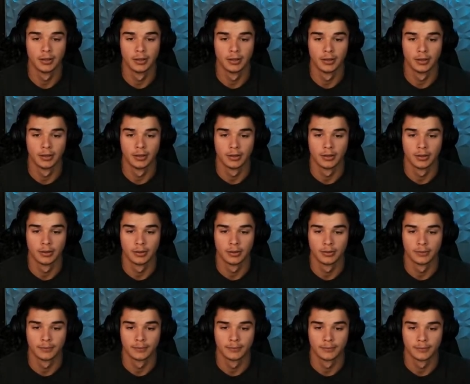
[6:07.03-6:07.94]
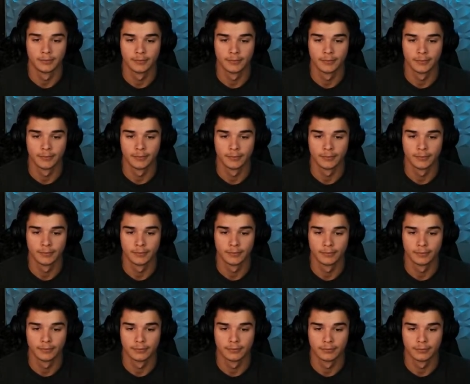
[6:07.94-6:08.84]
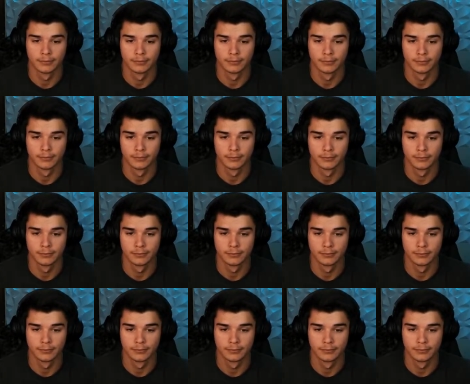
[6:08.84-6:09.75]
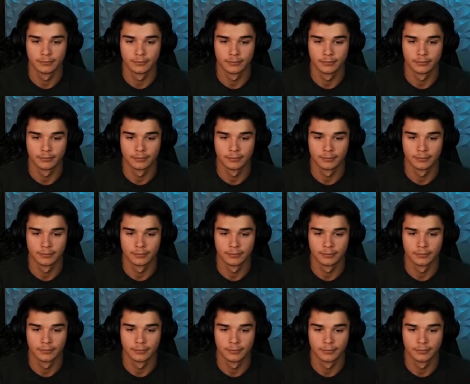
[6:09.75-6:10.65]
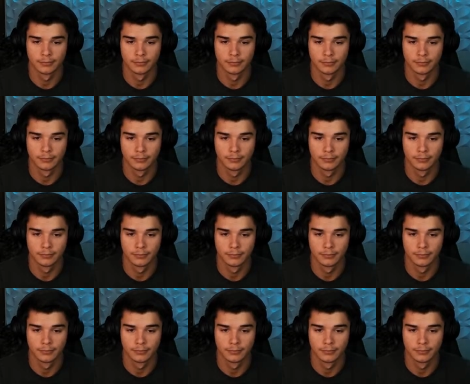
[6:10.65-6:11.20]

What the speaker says: [no speech]